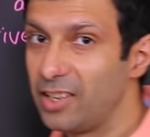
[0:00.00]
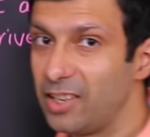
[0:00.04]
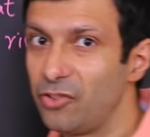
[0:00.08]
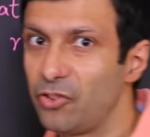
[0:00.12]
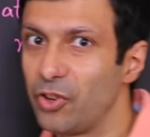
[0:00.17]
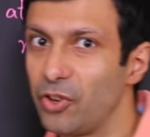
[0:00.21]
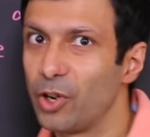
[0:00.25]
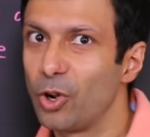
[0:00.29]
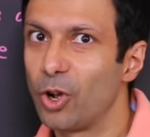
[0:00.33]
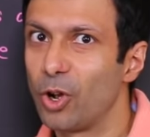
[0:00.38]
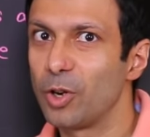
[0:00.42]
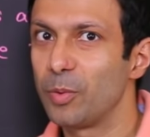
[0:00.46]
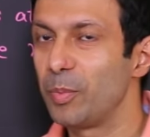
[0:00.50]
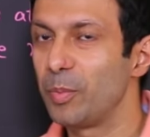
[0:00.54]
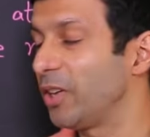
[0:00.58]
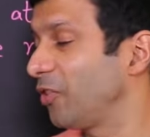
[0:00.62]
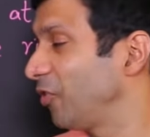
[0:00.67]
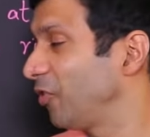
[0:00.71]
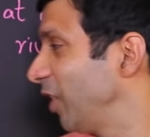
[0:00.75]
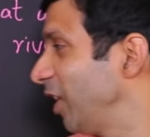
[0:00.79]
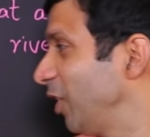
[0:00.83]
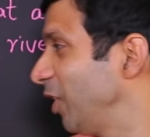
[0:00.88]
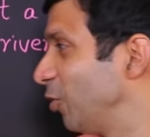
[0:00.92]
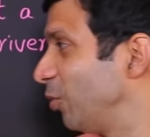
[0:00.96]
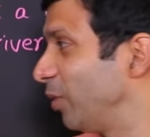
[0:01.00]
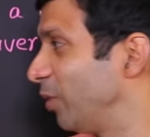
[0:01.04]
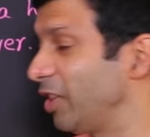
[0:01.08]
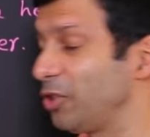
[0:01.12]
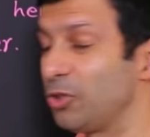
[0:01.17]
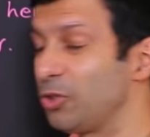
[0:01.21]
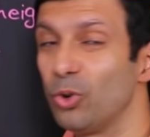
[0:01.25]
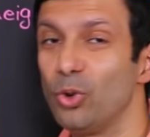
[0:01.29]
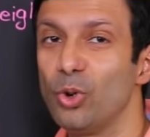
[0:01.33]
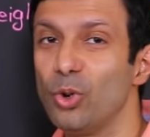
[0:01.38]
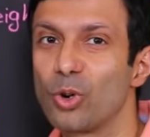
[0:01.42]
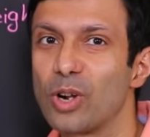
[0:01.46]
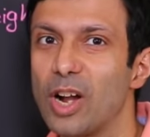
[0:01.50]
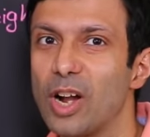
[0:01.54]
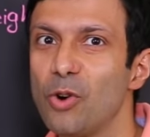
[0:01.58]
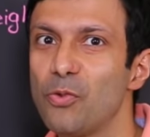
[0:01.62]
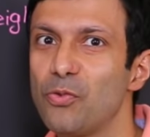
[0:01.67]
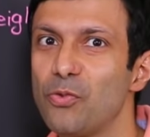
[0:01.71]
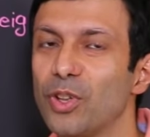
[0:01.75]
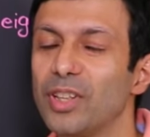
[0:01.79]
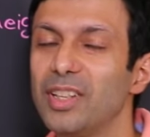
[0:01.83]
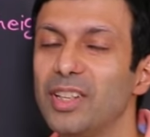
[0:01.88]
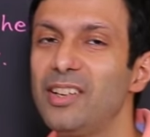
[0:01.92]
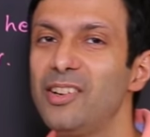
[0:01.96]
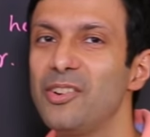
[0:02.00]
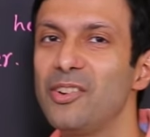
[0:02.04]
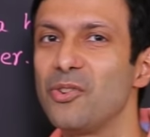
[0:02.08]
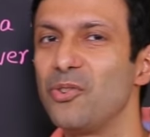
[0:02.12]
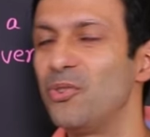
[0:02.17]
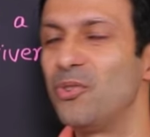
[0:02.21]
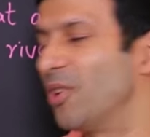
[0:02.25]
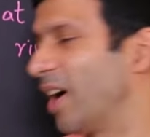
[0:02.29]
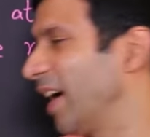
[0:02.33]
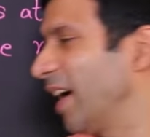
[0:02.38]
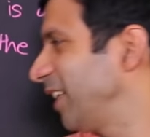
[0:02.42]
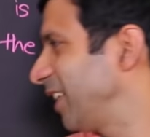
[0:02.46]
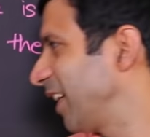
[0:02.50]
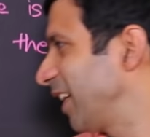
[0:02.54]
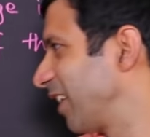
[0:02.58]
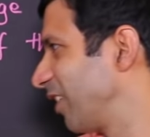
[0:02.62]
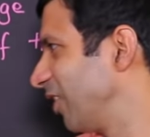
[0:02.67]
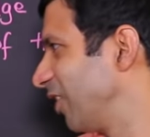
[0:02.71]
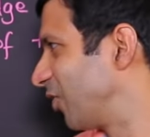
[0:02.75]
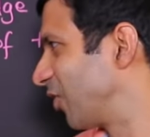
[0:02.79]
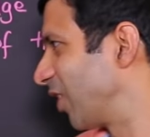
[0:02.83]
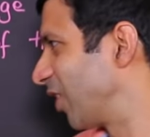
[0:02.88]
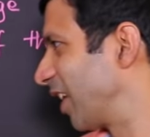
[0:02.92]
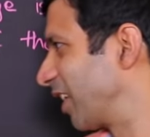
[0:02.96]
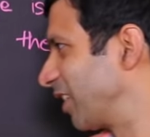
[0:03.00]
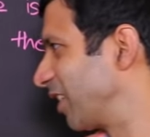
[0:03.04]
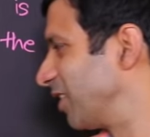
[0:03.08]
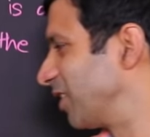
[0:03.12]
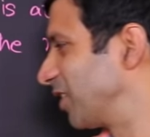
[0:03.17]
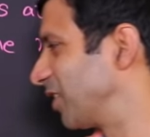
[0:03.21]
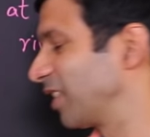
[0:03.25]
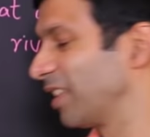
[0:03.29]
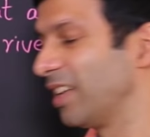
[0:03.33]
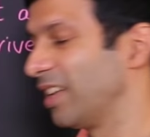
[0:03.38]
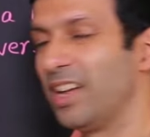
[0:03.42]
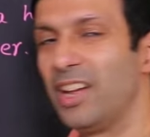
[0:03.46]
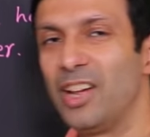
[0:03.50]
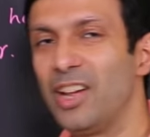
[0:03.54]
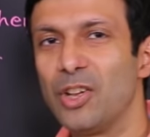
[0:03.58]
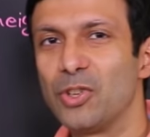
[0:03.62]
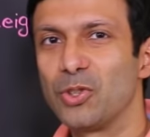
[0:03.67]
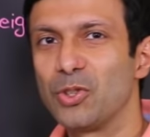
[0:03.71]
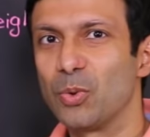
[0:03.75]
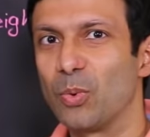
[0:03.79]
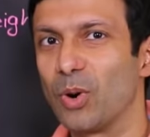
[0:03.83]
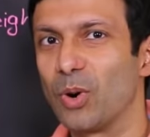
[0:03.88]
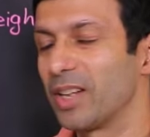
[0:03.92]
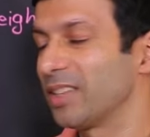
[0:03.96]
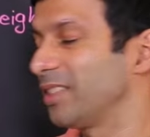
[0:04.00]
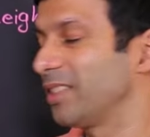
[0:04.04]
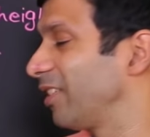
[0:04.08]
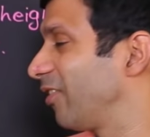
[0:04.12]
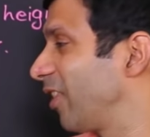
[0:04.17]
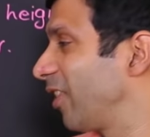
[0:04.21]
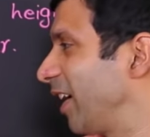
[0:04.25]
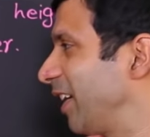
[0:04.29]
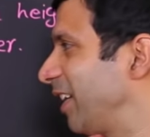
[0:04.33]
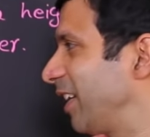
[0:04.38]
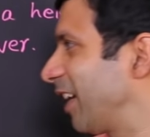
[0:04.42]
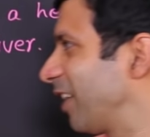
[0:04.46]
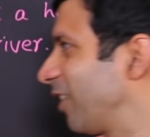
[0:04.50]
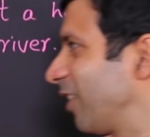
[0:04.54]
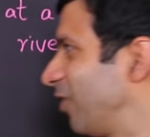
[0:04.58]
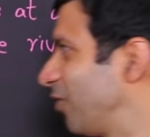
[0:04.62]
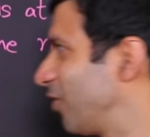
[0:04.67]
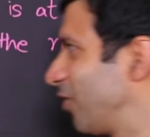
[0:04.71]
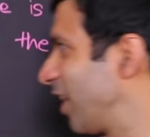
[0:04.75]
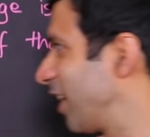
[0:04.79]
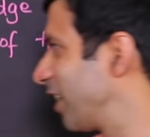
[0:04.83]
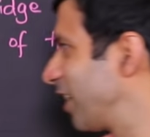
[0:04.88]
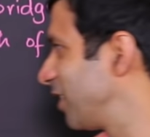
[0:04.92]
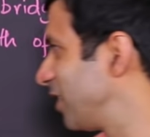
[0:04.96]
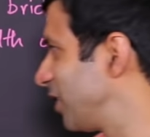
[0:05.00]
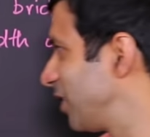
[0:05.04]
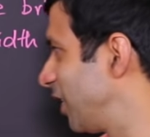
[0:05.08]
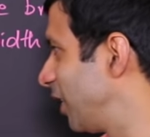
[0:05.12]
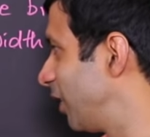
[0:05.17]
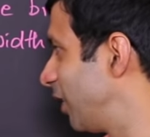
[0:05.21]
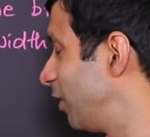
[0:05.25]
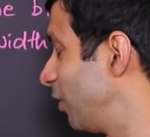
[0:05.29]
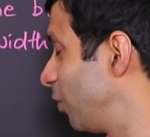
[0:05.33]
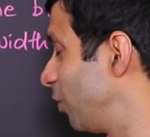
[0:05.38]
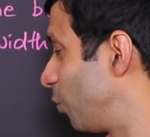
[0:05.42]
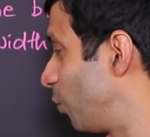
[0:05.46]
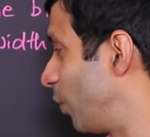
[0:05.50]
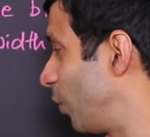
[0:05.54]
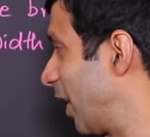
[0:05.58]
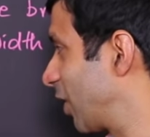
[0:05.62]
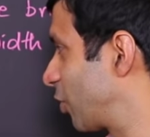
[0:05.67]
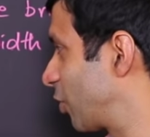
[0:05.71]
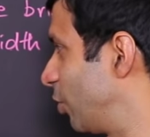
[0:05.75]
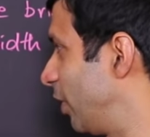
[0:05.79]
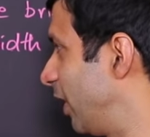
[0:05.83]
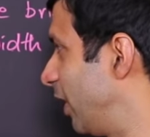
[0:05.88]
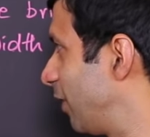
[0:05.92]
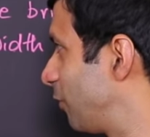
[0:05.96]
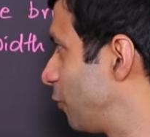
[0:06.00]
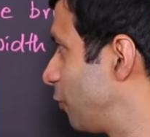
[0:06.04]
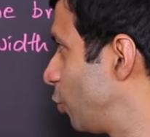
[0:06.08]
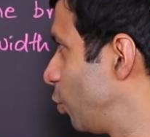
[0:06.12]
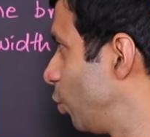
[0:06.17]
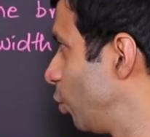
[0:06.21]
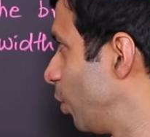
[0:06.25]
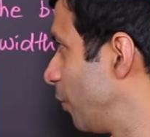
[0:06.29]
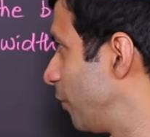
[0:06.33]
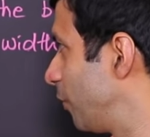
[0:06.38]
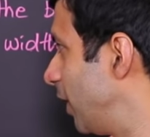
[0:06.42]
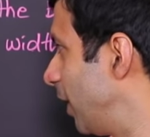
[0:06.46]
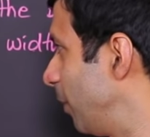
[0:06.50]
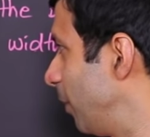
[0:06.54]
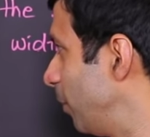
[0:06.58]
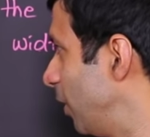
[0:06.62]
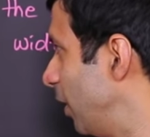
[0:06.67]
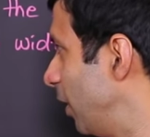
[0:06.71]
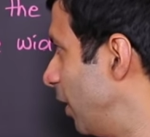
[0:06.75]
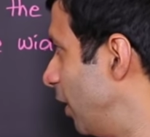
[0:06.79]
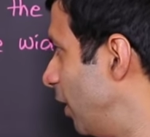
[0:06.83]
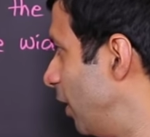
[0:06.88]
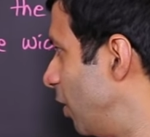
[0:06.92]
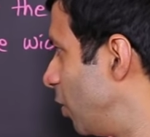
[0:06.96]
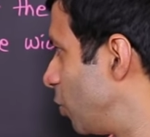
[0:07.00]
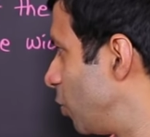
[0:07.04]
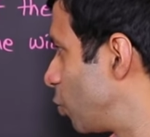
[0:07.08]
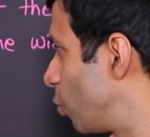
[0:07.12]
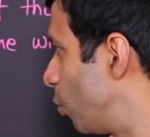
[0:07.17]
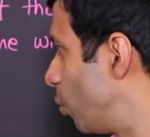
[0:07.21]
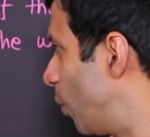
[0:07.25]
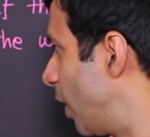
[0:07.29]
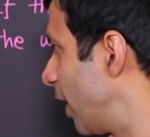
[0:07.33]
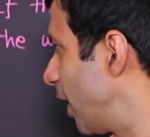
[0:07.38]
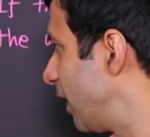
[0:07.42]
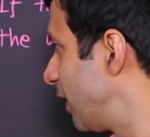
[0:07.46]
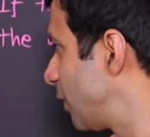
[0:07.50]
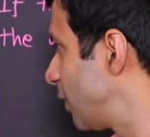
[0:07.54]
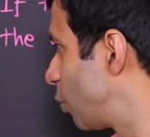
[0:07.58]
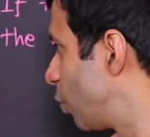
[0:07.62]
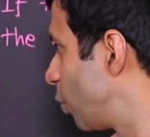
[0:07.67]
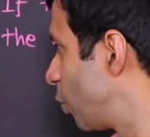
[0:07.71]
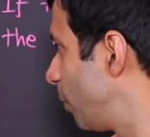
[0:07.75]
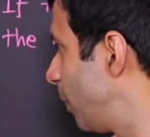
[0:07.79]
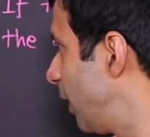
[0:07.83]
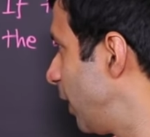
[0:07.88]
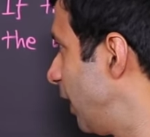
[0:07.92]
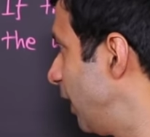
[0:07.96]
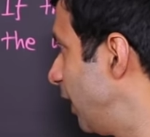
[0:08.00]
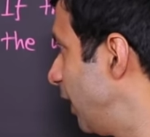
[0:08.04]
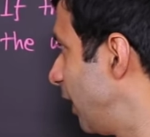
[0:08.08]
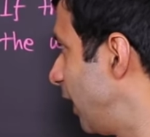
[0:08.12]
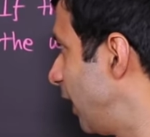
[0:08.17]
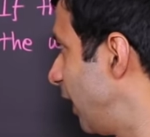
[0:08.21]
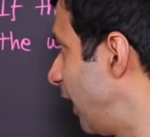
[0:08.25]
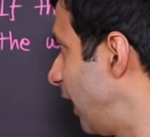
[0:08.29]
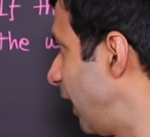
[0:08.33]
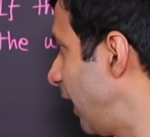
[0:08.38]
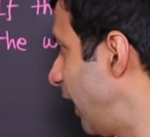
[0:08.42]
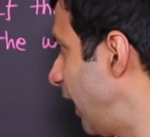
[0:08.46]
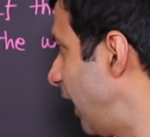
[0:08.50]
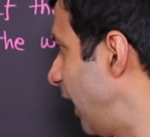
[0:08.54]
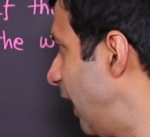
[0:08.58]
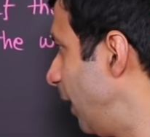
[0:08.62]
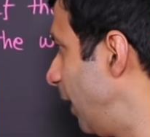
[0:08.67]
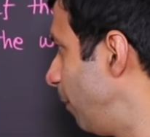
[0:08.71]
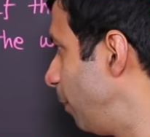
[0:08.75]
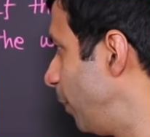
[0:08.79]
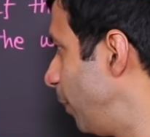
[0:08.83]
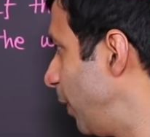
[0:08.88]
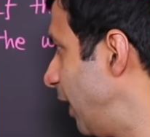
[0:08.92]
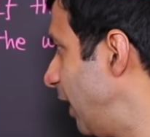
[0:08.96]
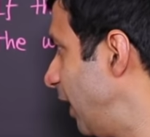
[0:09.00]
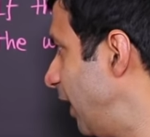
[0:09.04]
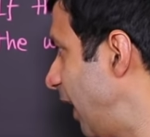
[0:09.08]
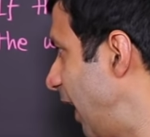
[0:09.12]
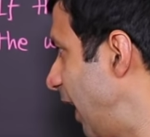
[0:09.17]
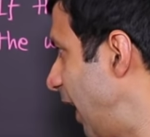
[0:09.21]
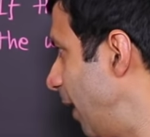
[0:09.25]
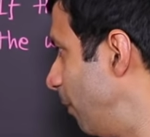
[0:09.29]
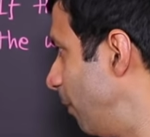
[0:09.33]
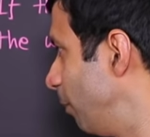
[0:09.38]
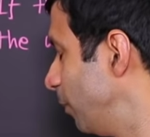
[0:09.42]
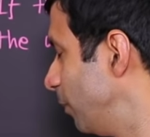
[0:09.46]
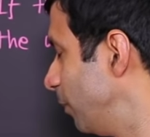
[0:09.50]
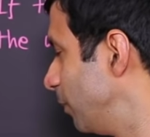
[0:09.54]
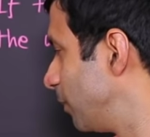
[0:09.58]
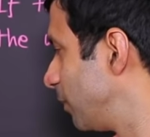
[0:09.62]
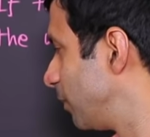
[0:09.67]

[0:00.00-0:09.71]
in trigonometry, you need to look out for the right angle triangles. So what are the right angle triangles here? We actually have two of them. So one is going to be APM,